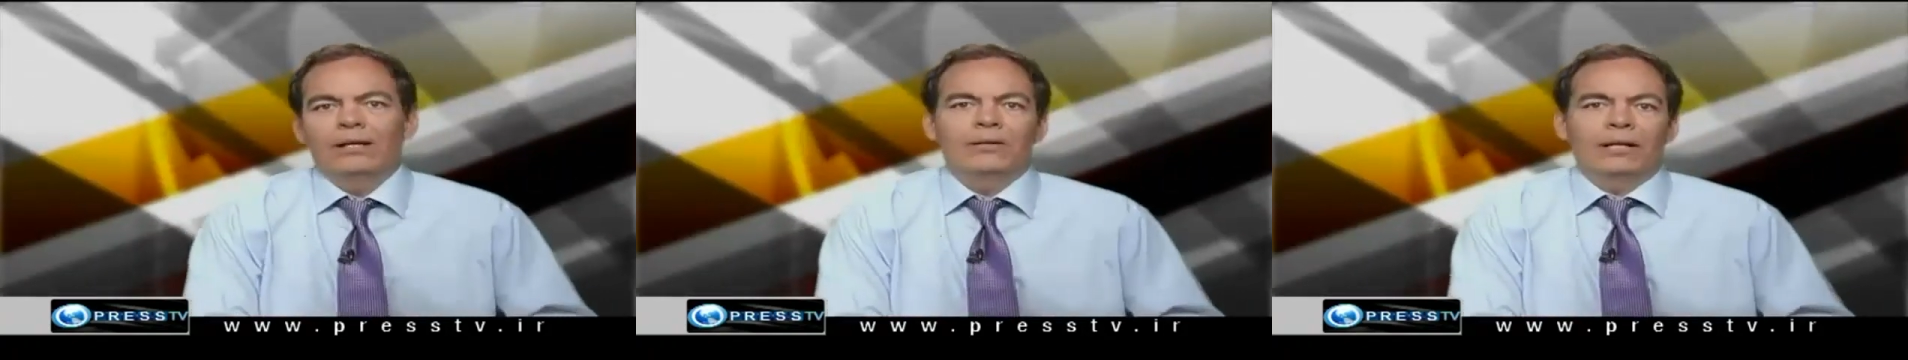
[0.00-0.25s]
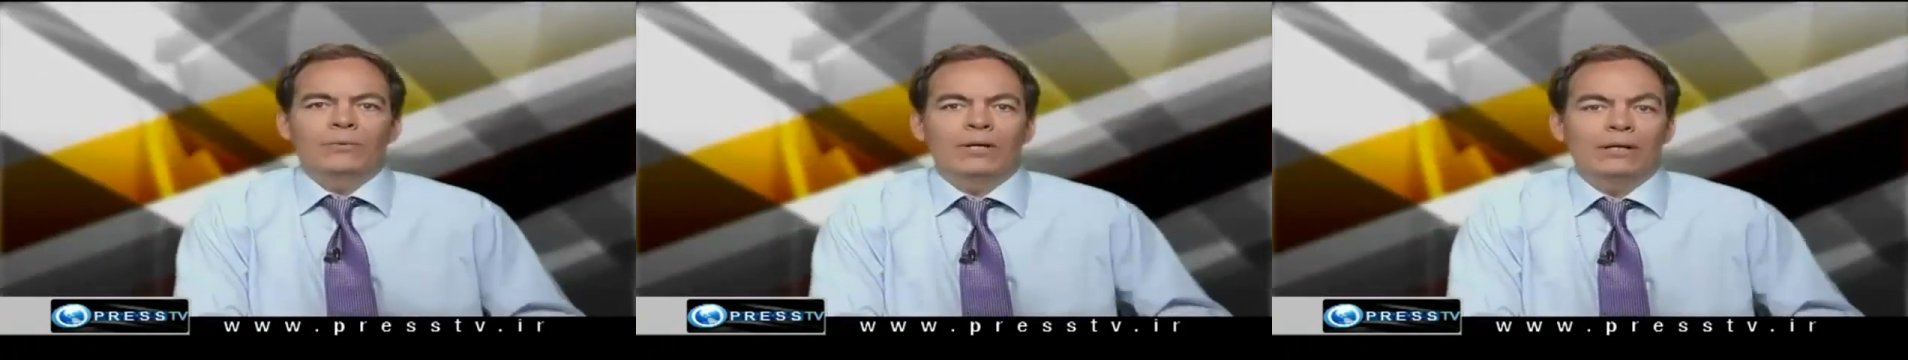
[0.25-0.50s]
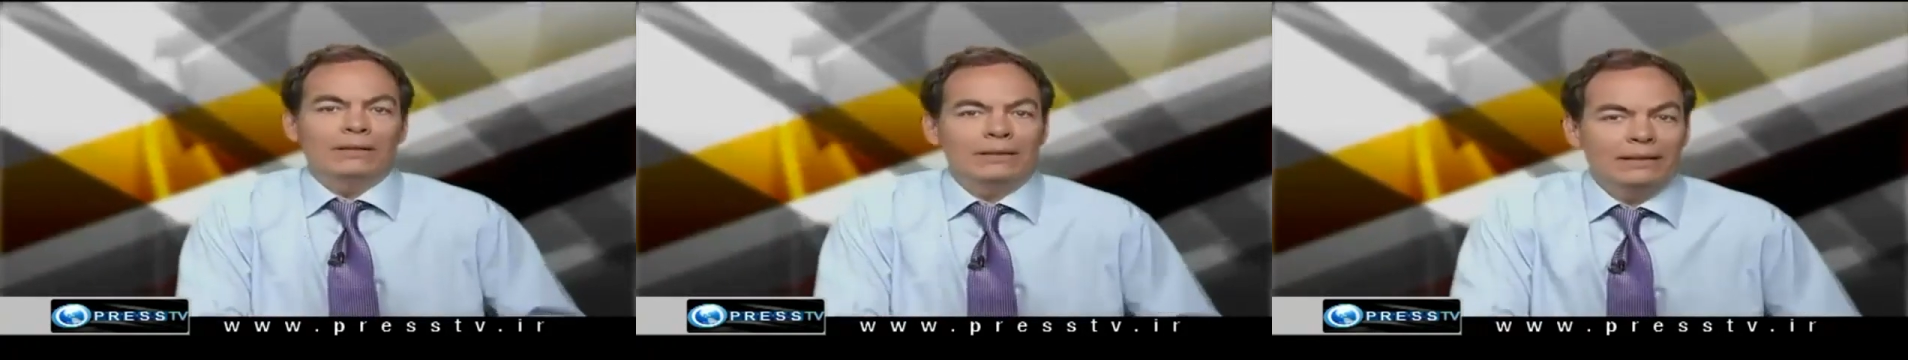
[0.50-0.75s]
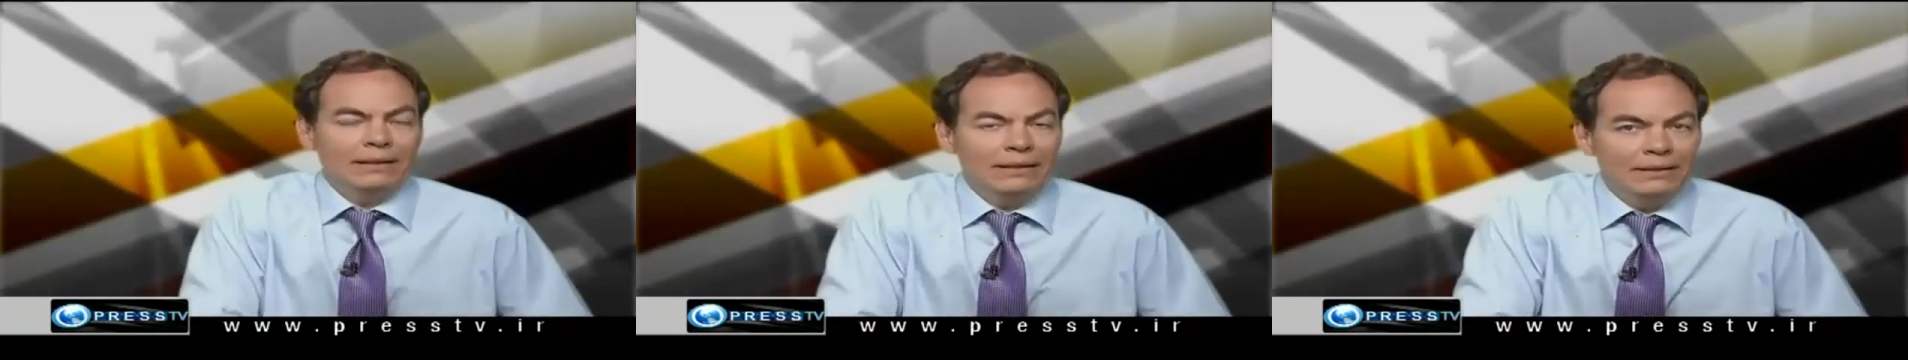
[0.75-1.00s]
All right,
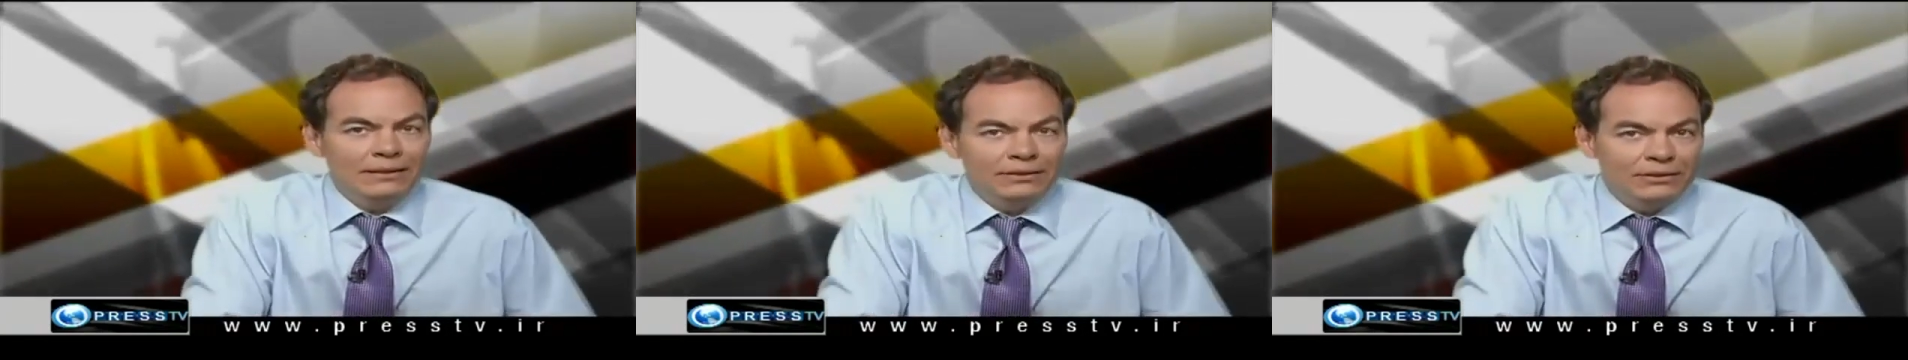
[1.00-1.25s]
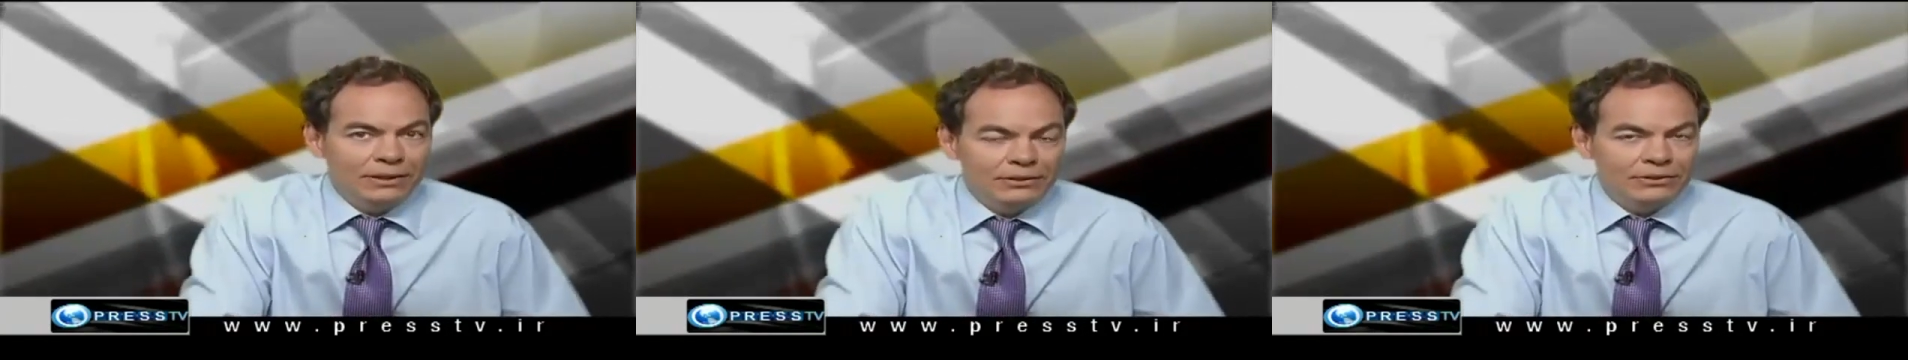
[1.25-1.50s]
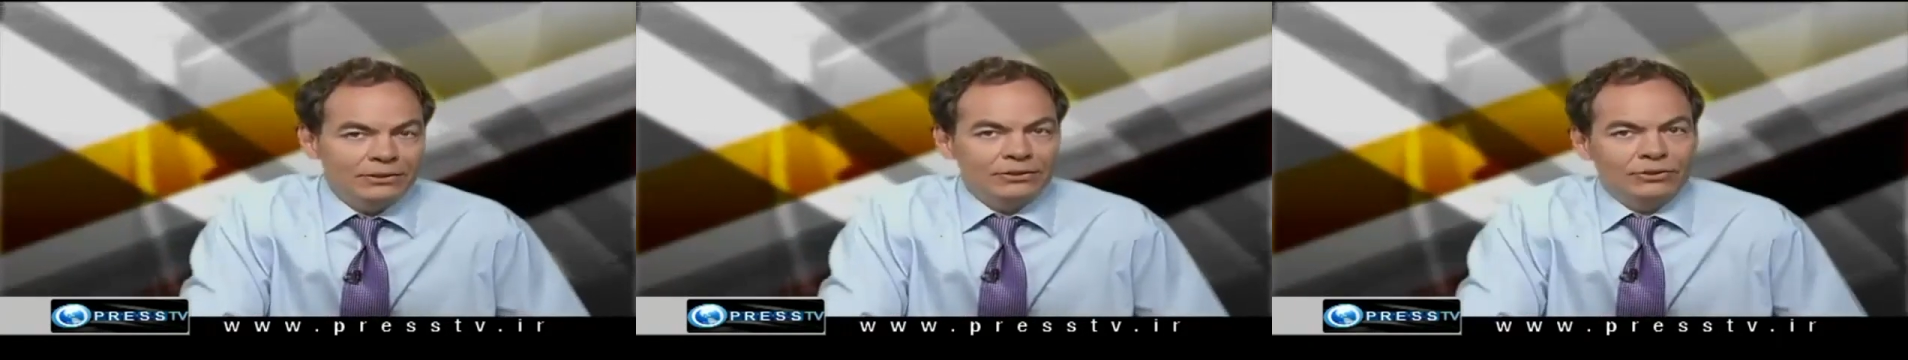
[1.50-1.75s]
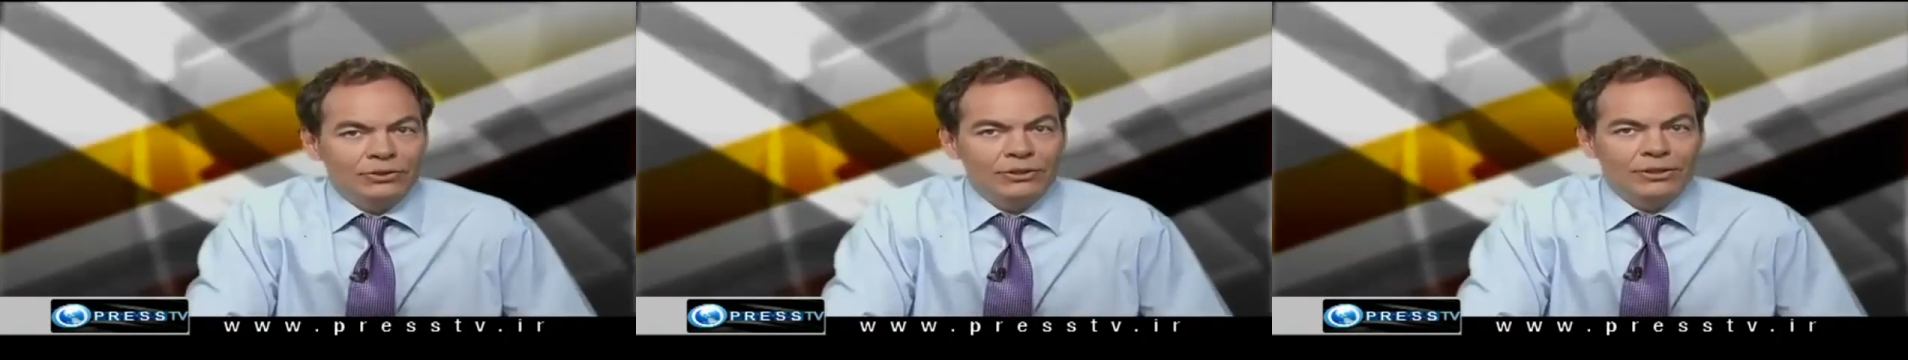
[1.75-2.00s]
well, let's
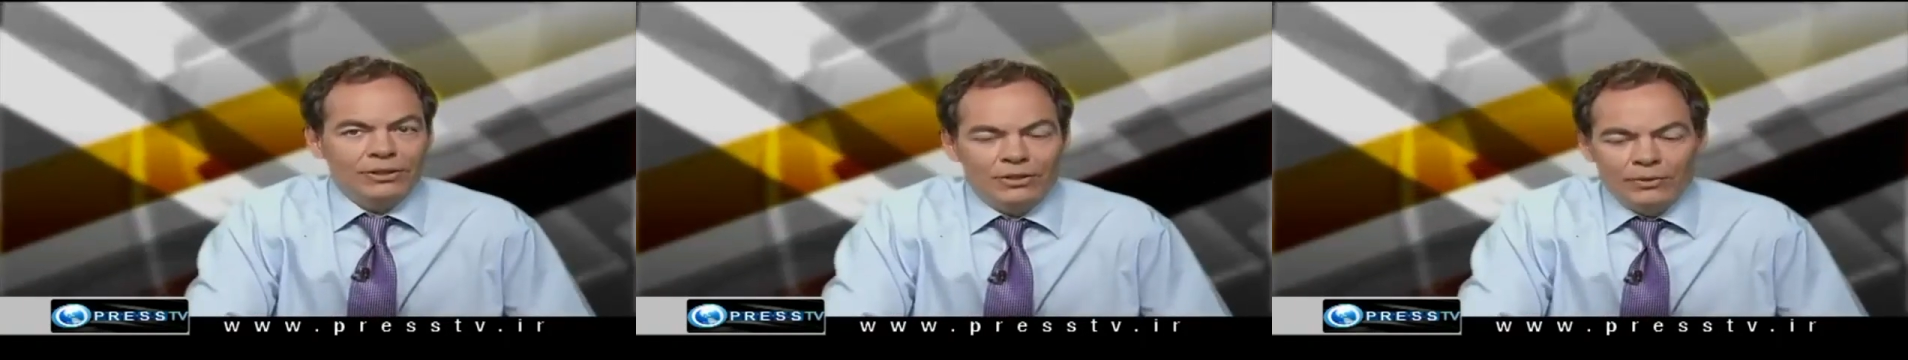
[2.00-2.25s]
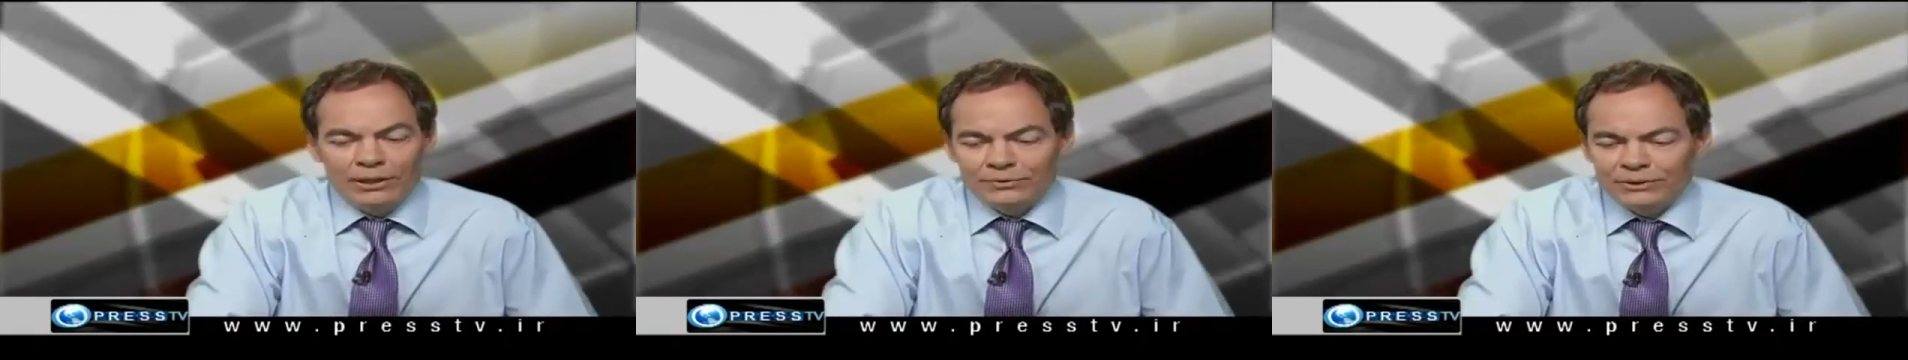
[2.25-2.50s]
just turn to the U.S.